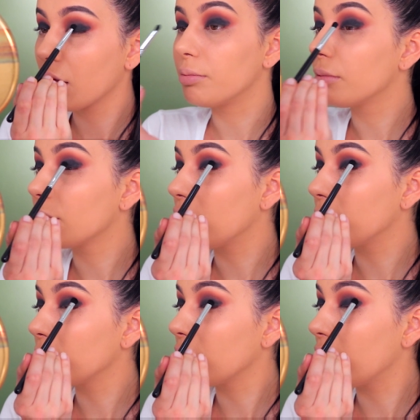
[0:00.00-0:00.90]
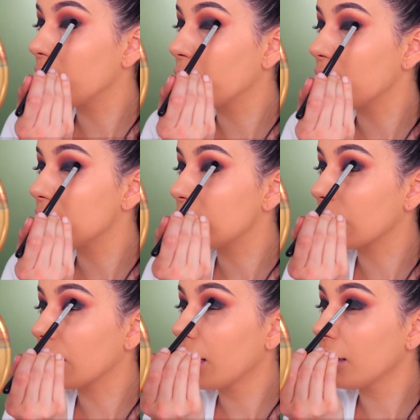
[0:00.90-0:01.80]
and apply it
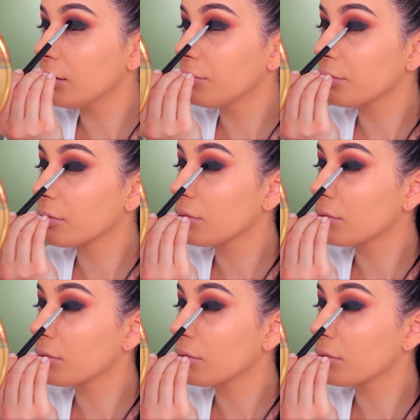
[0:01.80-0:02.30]
once again